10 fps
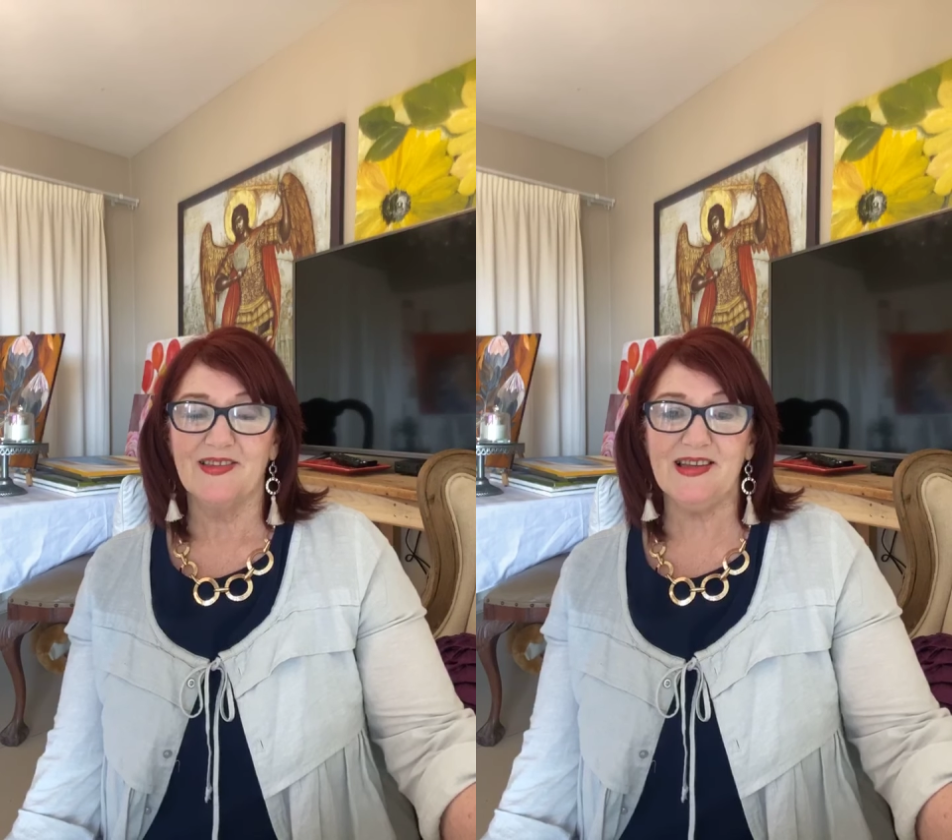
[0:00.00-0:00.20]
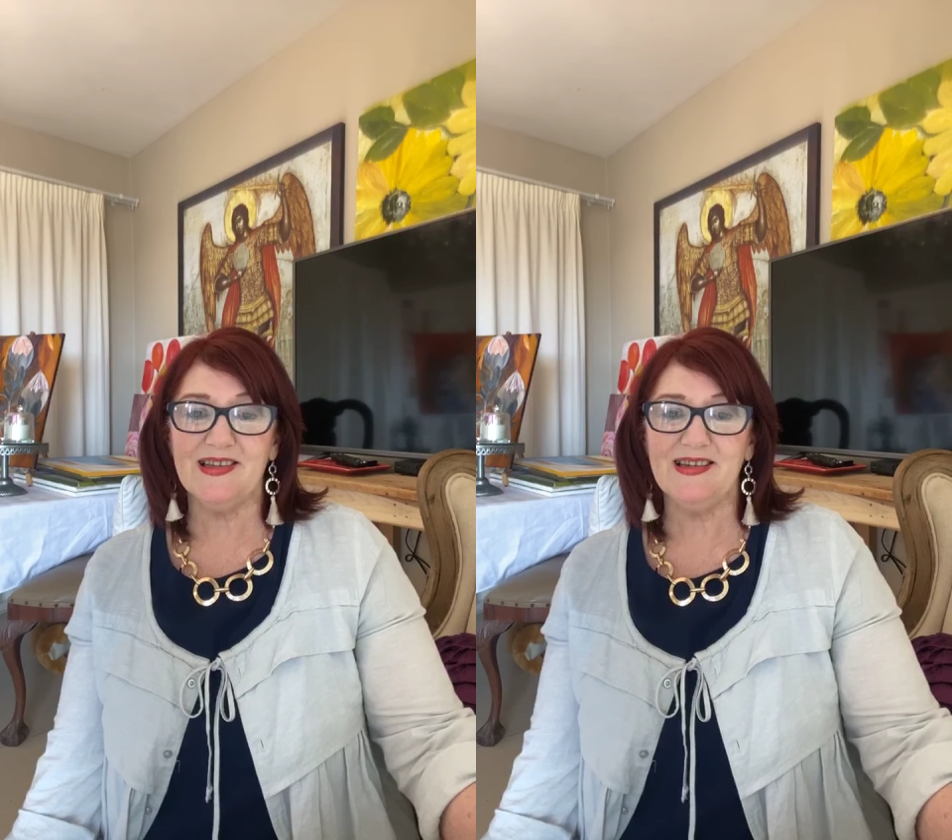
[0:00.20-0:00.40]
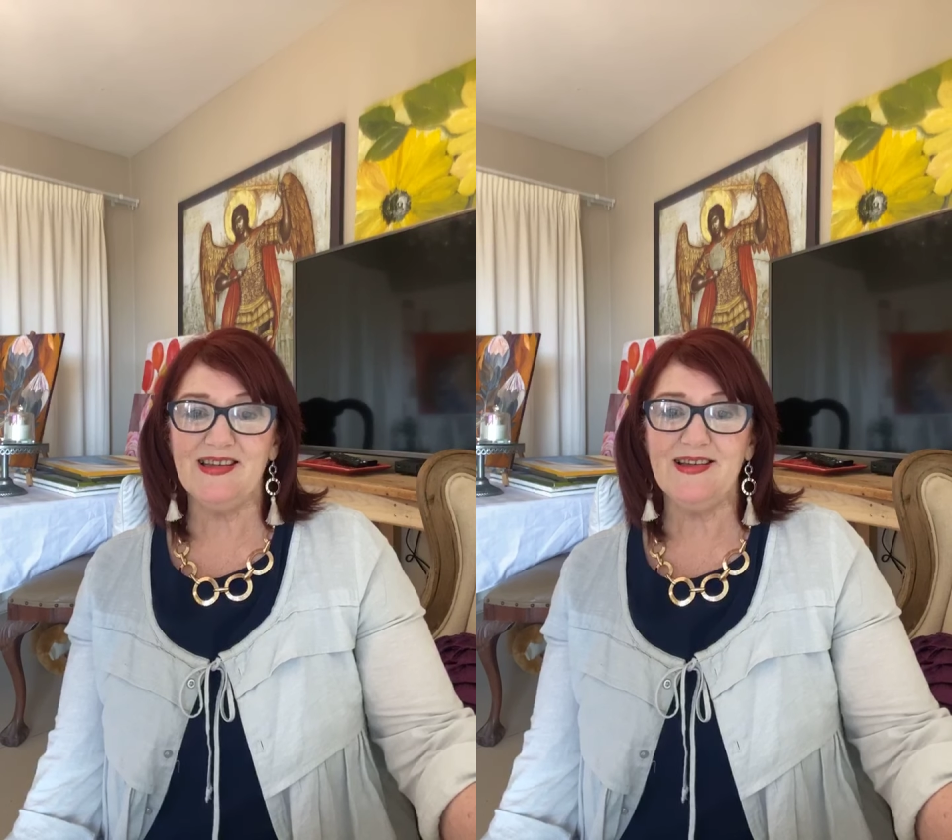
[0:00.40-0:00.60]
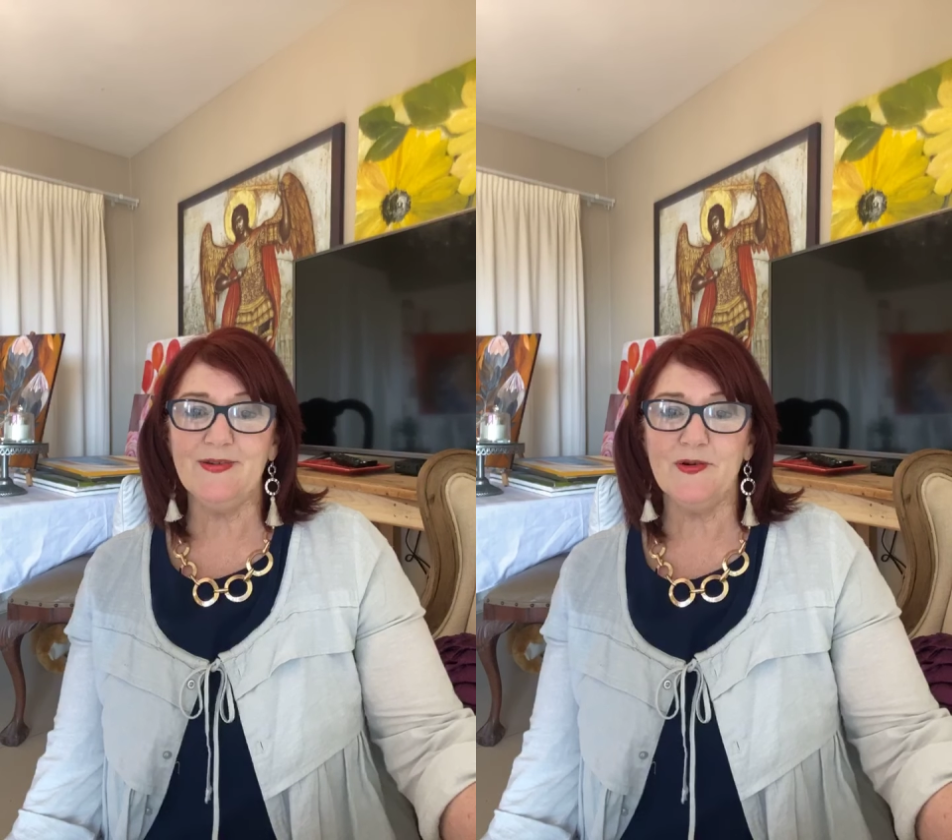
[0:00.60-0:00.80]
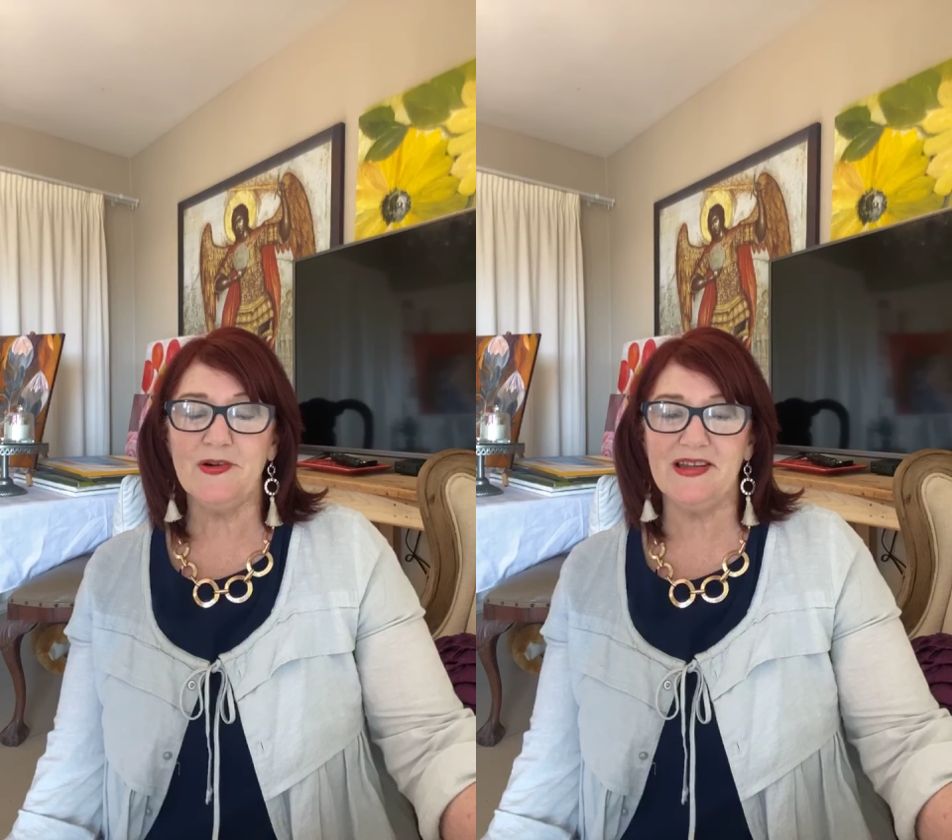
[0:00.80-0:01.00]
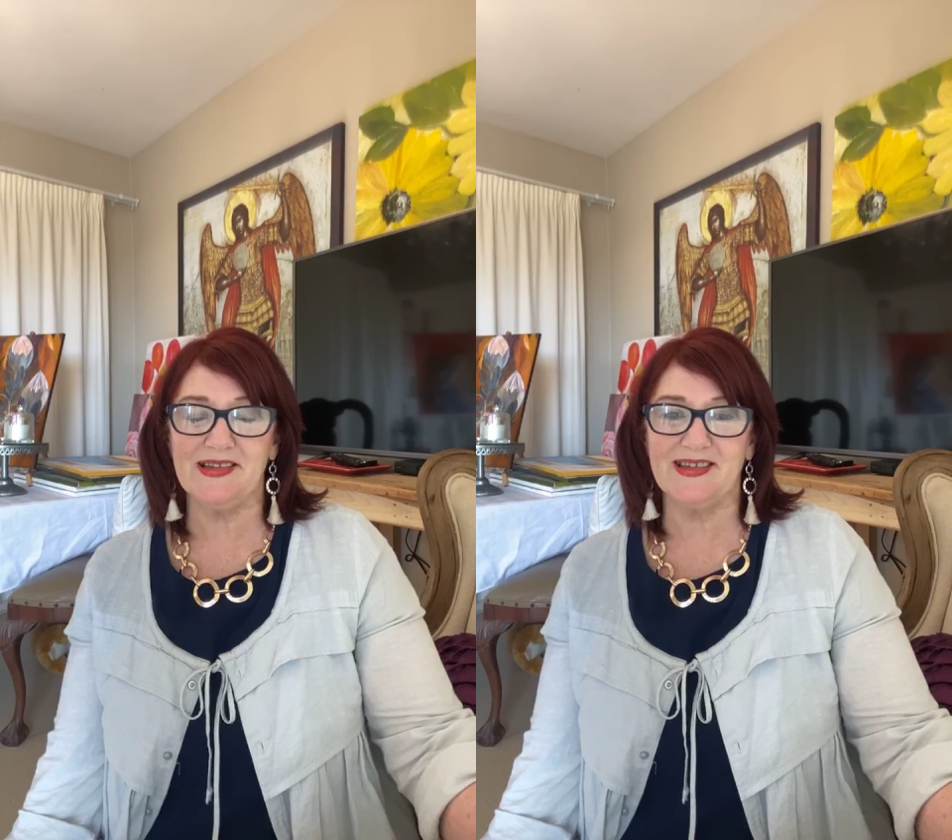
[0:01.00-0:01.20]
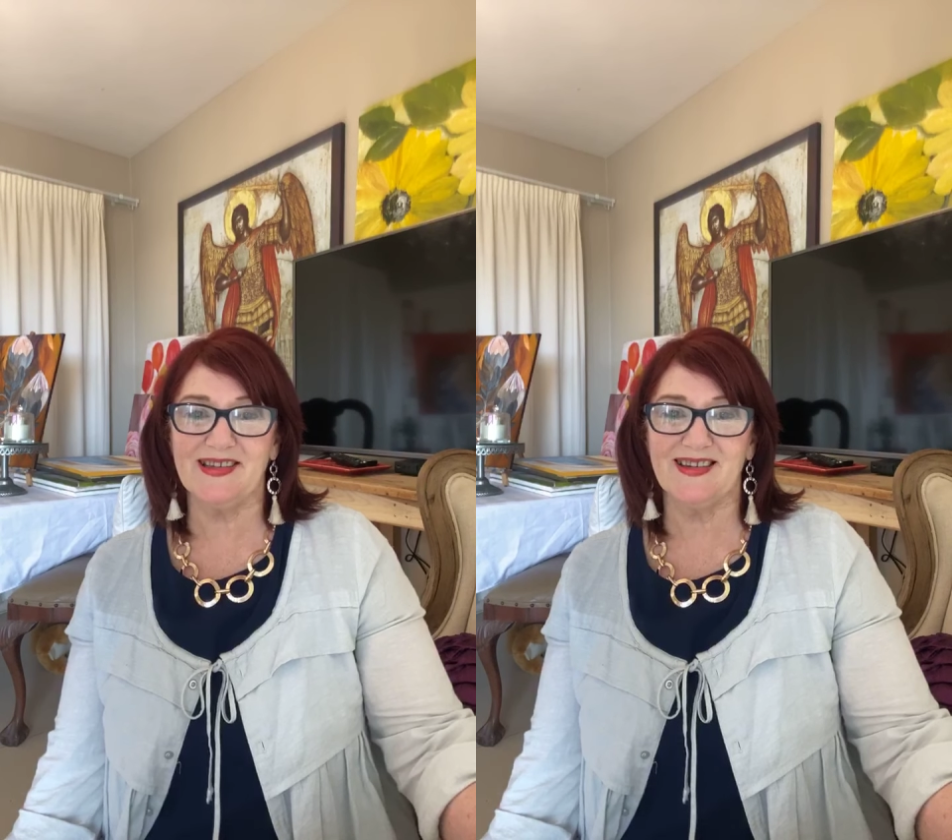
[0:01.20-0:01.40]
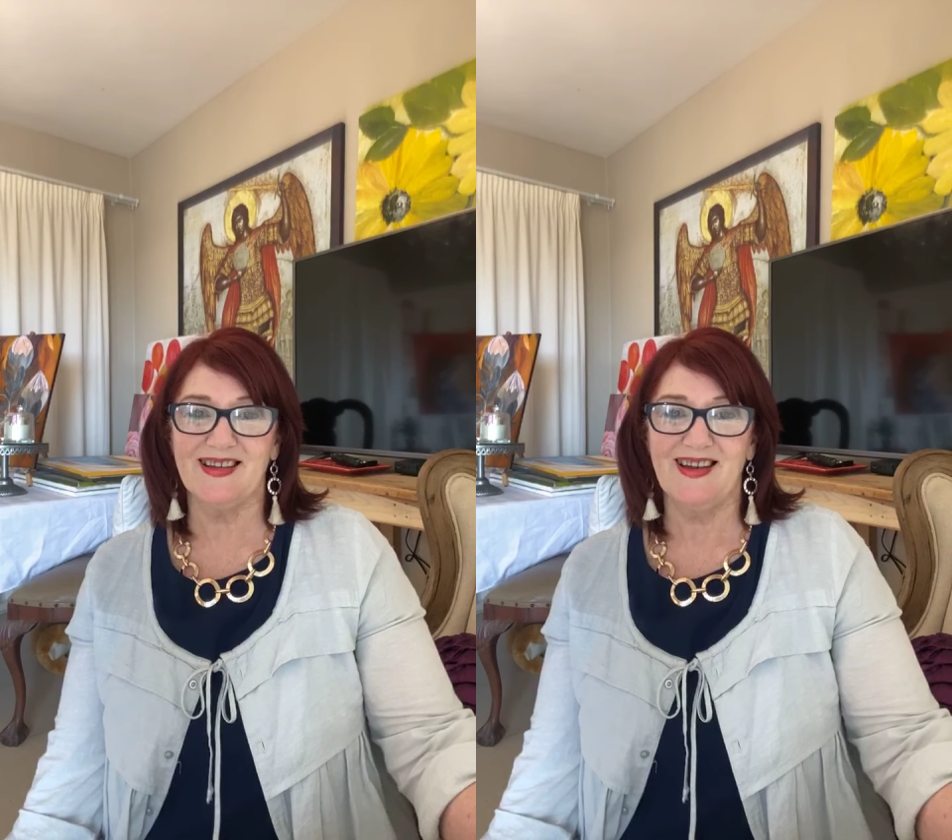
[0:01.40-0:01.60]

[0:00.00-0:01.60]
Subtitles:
There's an increase